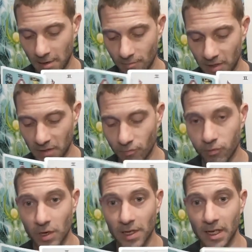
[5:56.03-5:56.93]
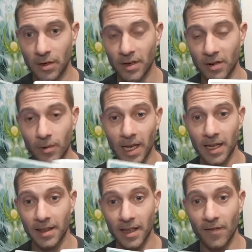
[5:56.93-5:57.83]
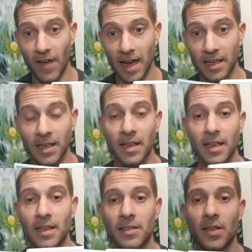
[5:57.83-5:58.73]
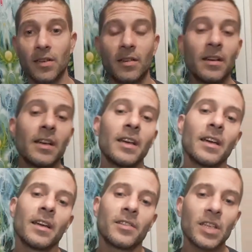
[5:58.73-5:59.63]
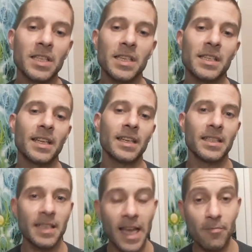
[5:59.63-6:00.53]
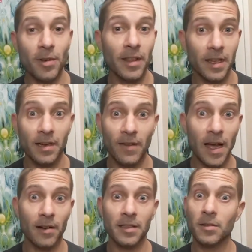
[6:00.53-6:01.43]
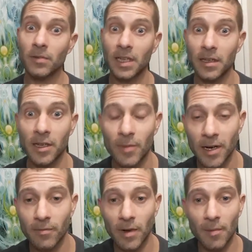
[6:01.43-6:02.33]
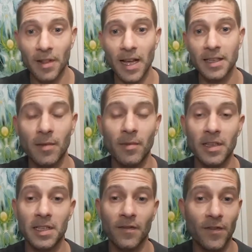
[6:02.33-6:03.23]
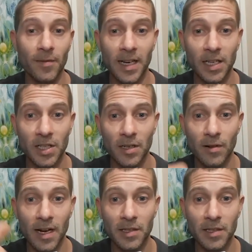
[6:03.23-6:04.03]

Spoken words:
It's really going to weaken the effect. And so, just as an example then of how as a reader you might apply of this information, right?